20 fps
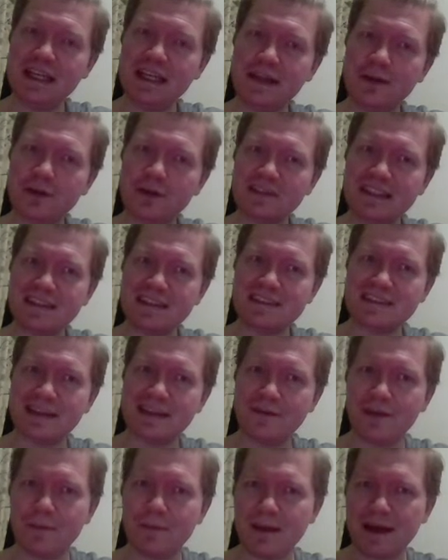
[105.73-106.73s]
There's a
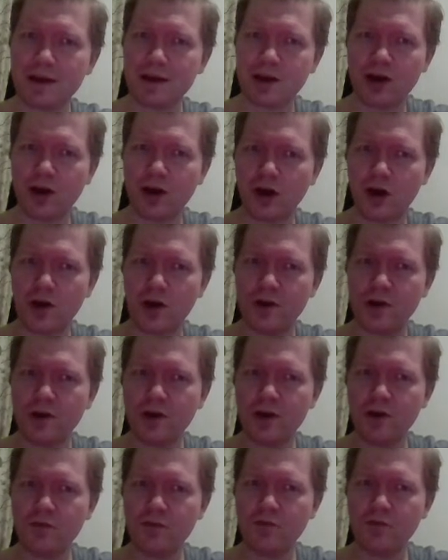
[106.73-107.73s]
7-mana card
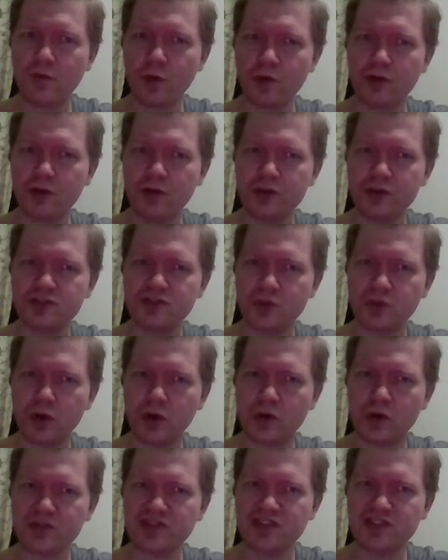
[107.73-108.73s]
for
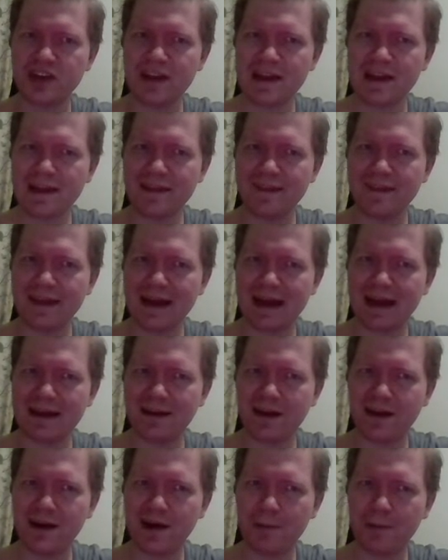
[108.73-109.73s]
neutrals that
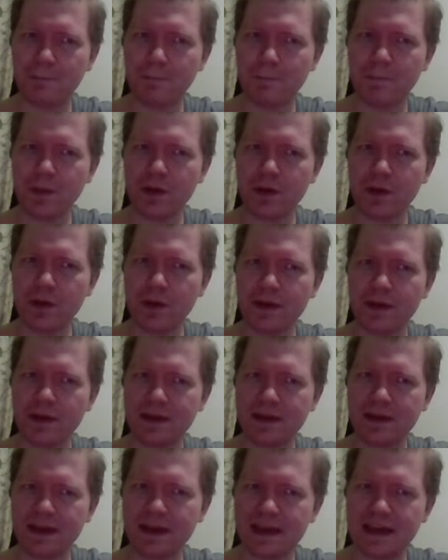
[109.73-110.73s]

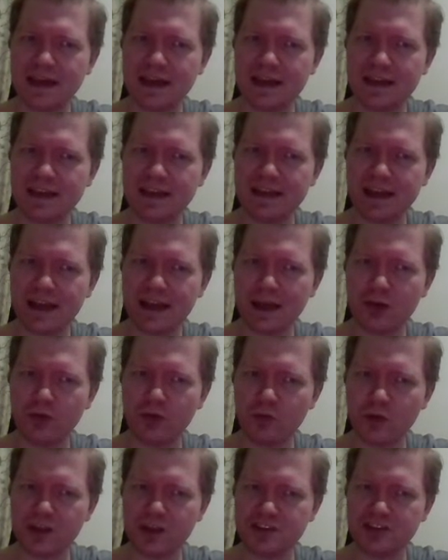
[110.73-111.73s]
can gain
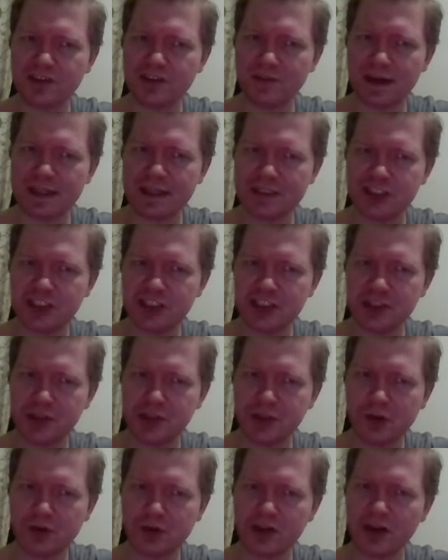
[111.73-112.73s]
Rush, Divine
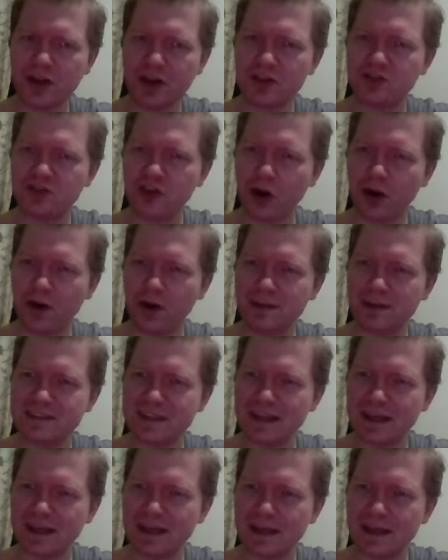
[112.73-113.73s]
Shield, Taunt,
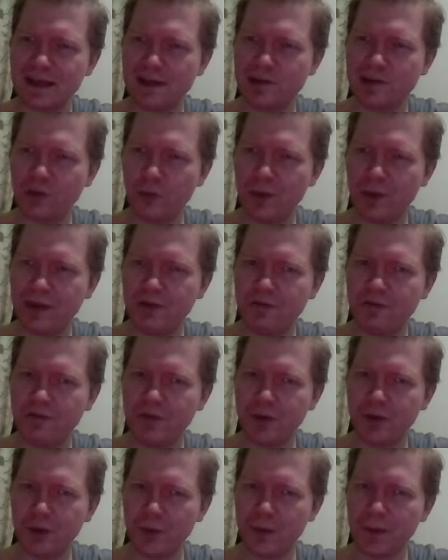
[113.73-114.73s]
and Wind
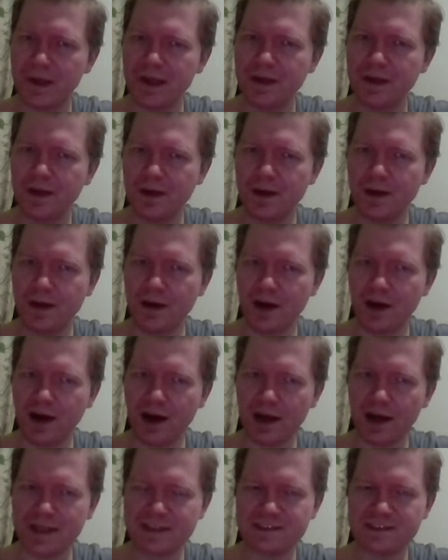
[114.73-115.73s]
Fury
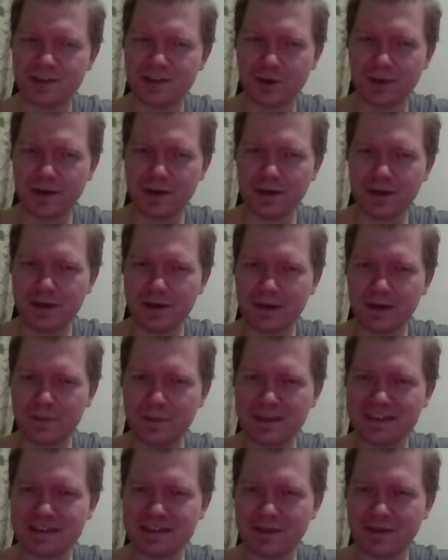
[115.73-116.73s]
on its own. Let me
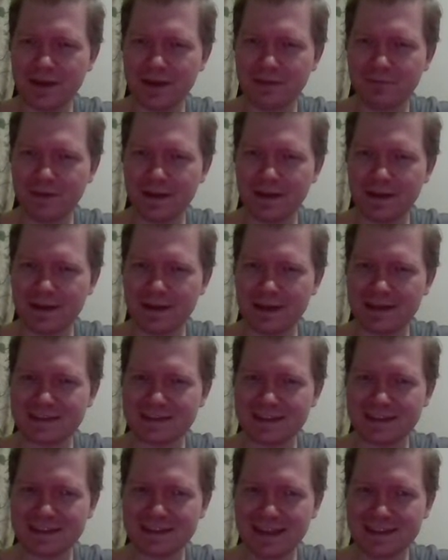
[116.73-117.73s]
see if I can find. So
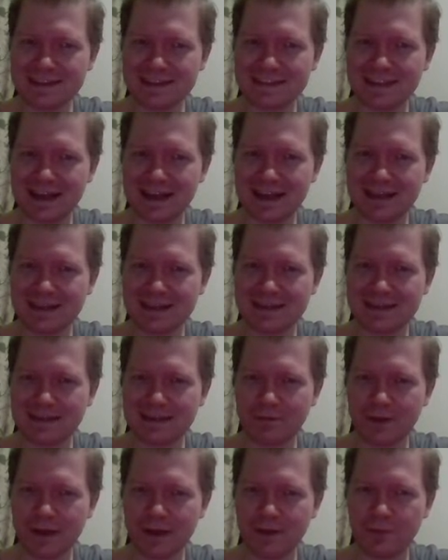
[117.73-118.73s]
it's not Silas. I
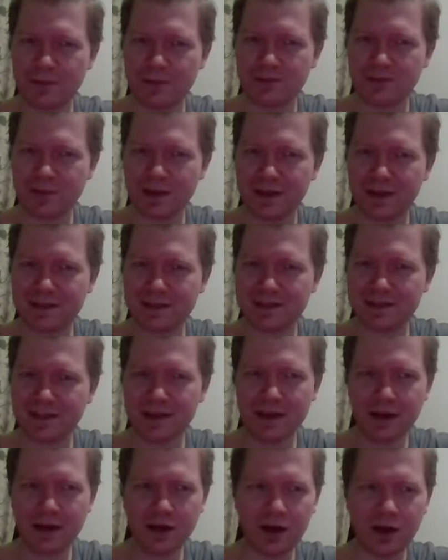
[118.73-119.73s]
forget which one it is.
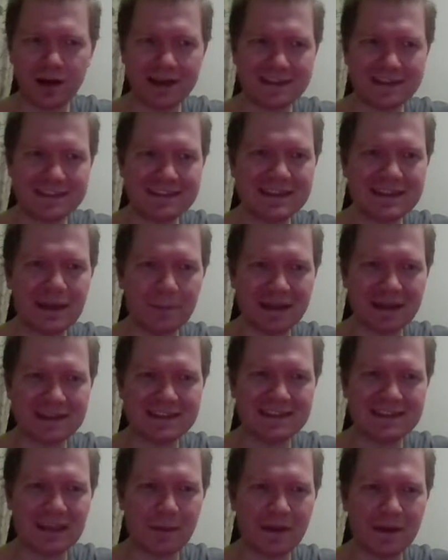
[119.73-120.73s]
Okay,
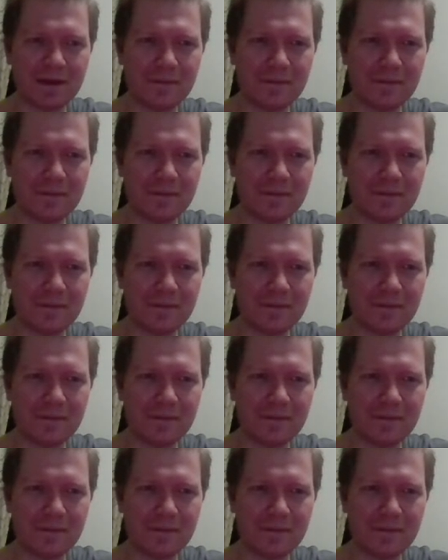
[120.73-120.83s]
Siamet.